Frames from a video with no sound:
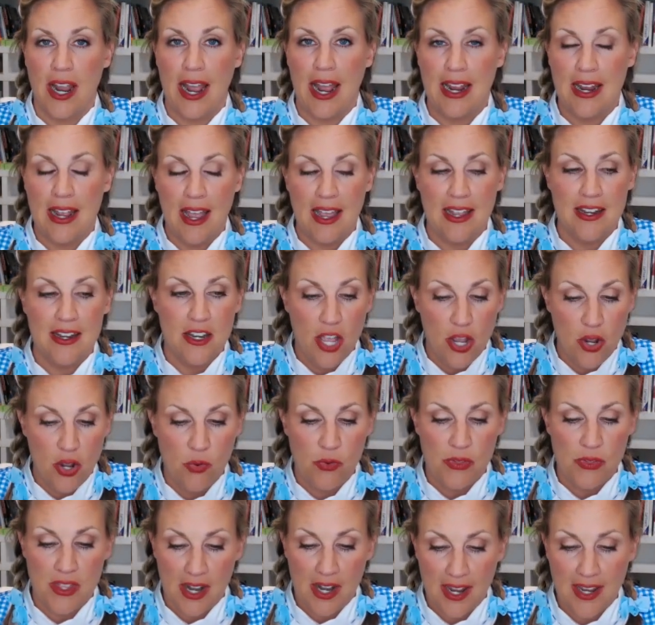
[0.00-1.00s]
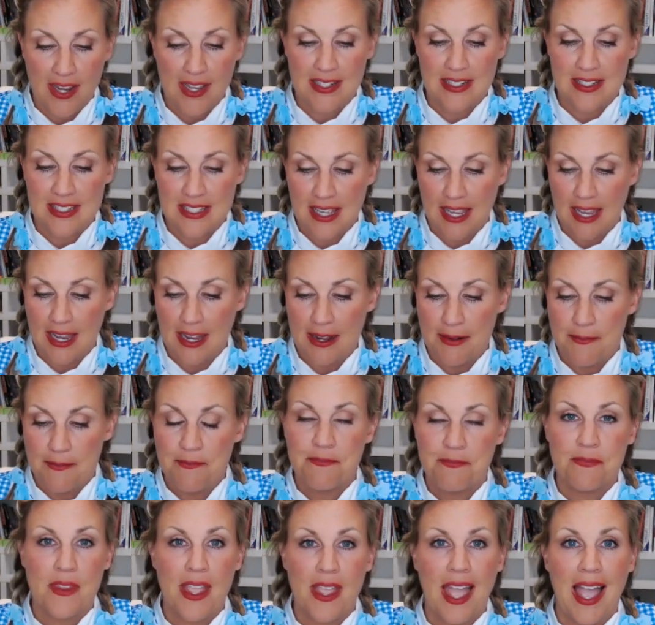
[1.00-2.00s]
I, I know that I can say,
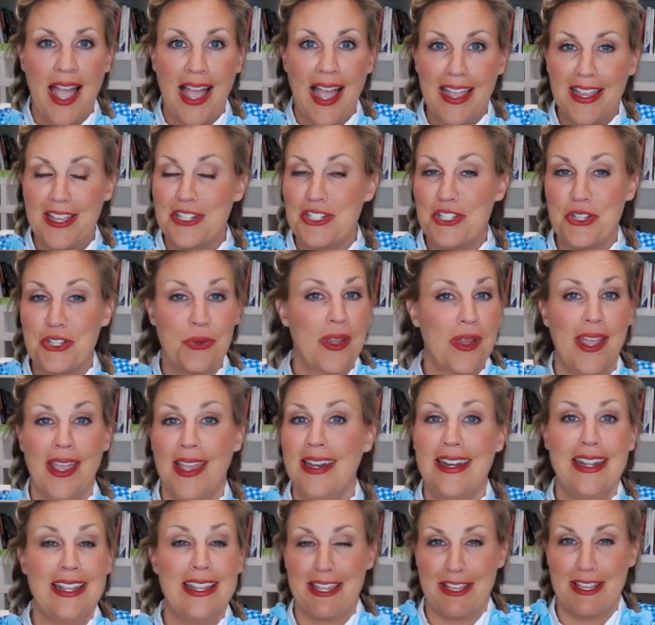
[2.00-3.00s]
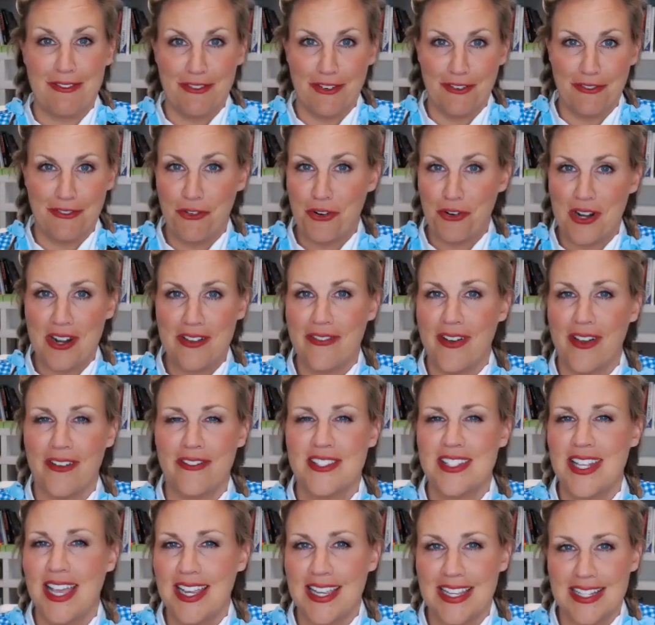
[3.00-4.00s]
I can do anything for 45
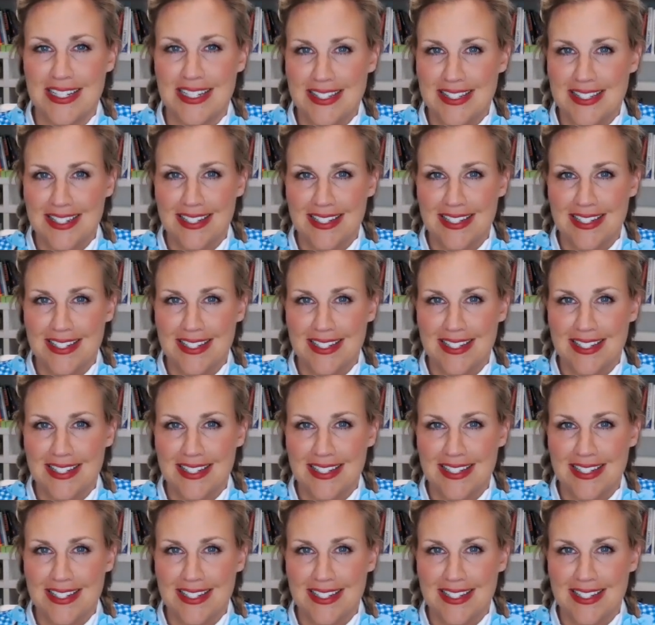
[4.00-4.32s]
seconds.